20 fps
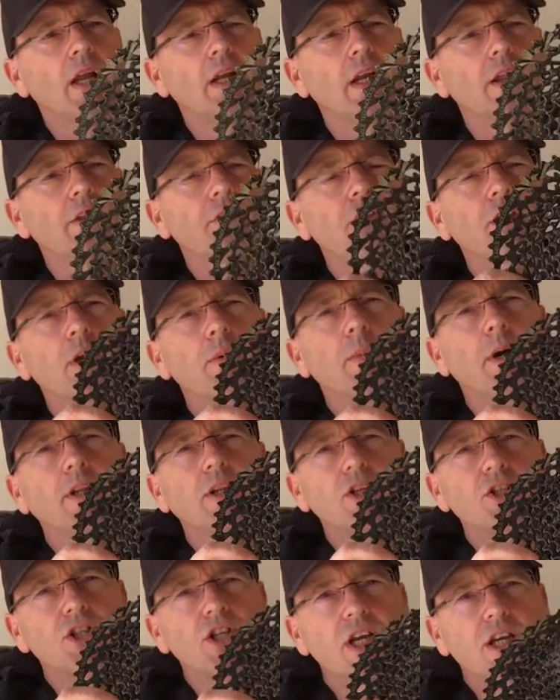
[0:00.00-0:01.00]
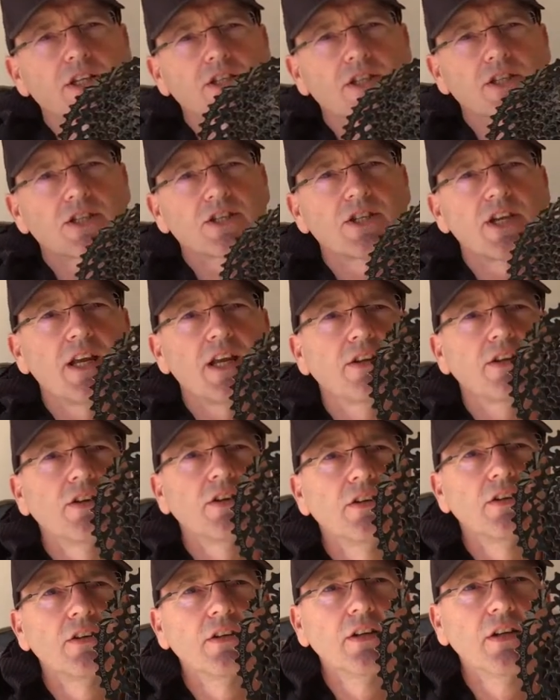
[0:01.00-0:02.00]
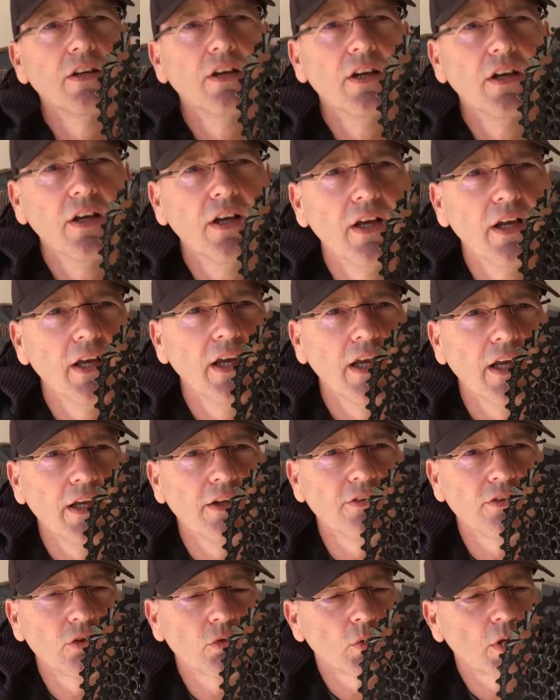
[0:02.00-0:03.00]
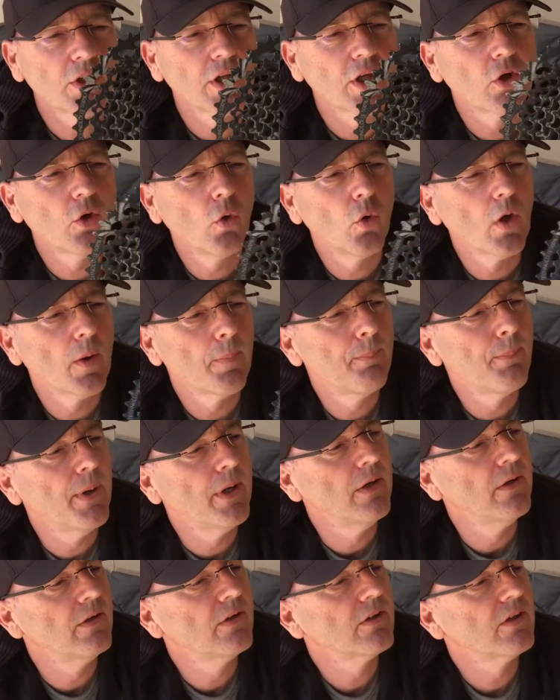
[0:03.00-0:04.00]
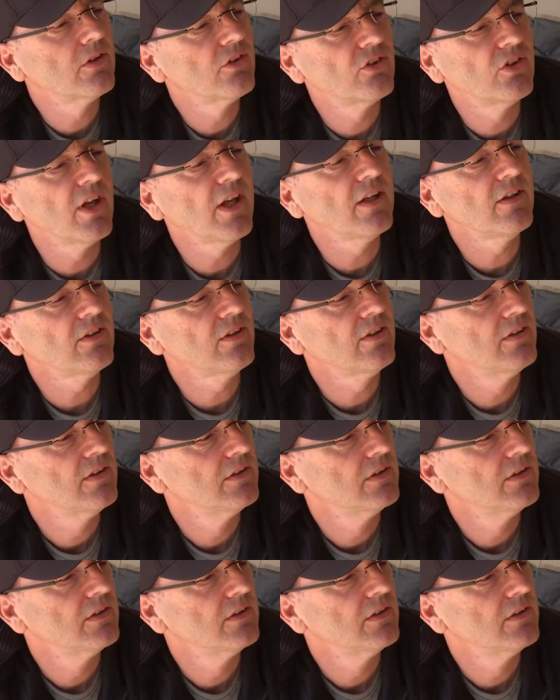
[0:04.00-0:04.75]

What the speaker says: Now the thing about the GX cassette is what they call a pinned cassette.